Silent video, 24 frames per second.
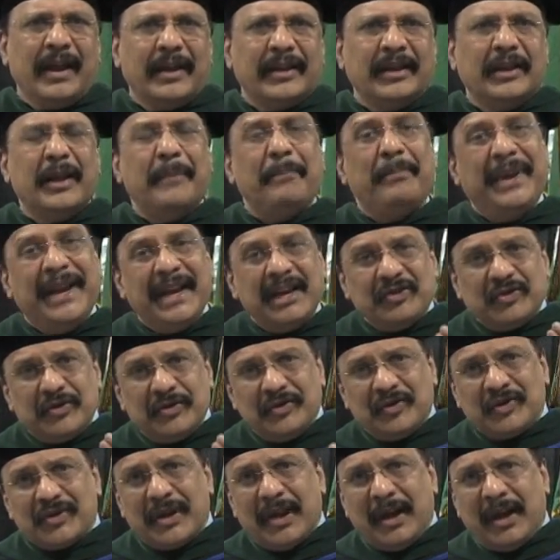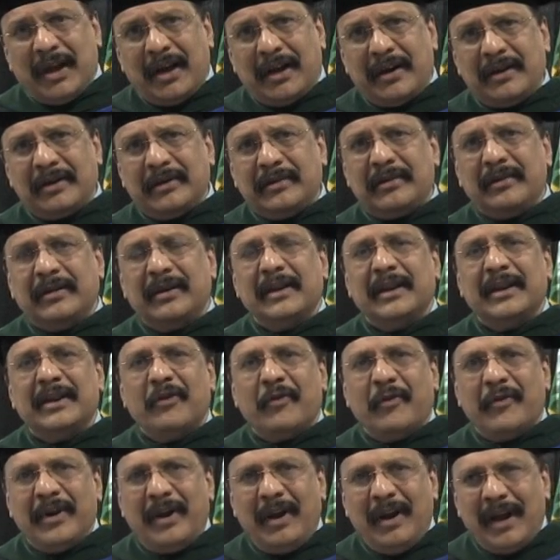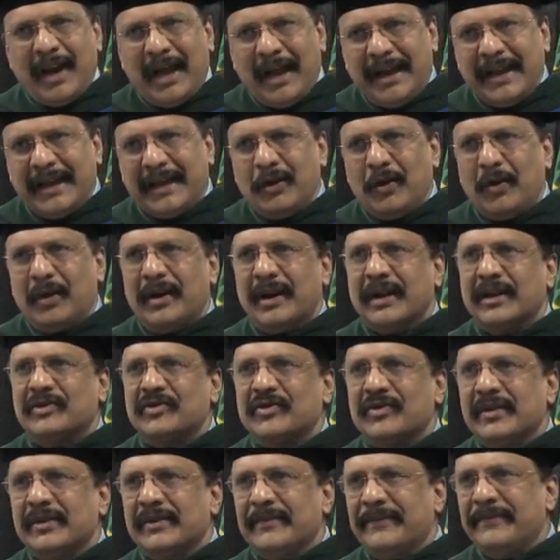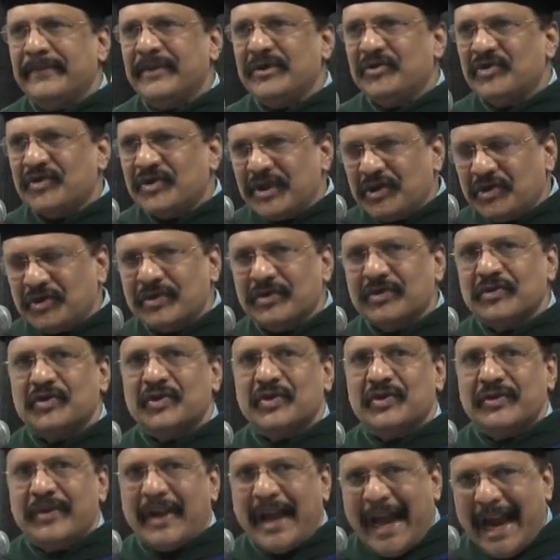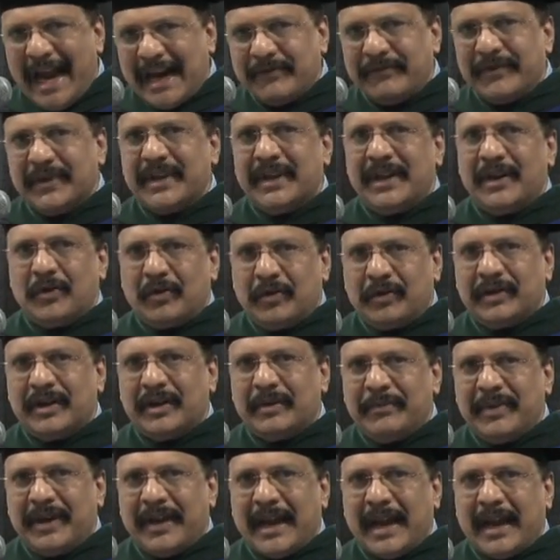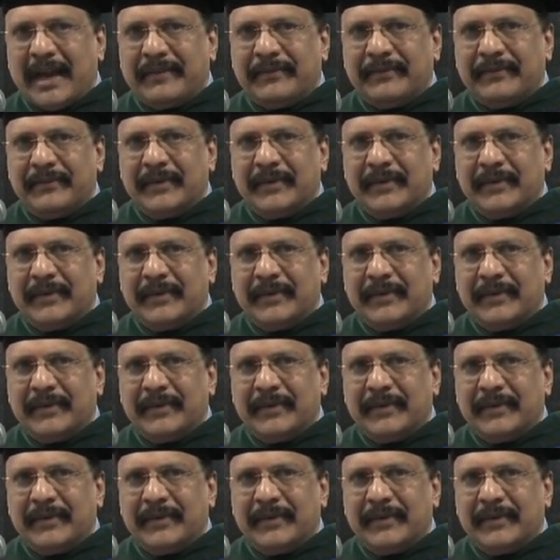The patients are relying on us, the physicians, to advocate on their behalf.